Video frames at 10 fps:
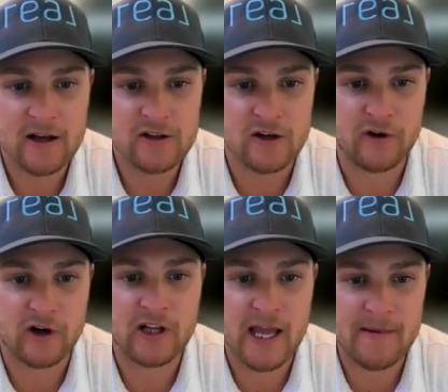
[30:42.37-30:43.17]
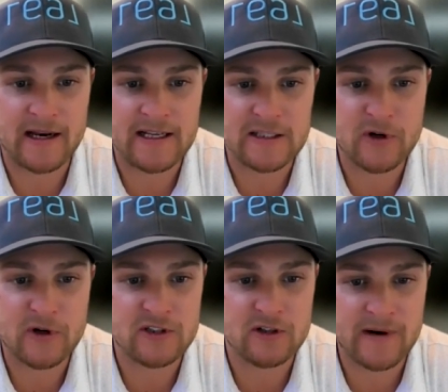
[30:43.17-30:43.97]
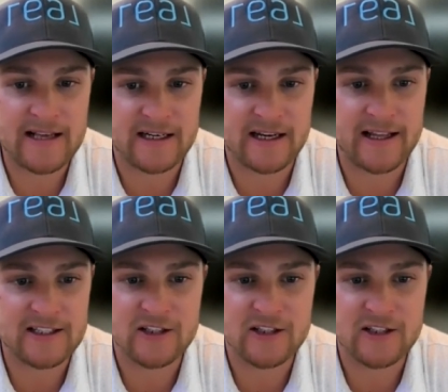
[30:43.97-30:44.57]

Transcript: So if you're claiming it as a personal residence,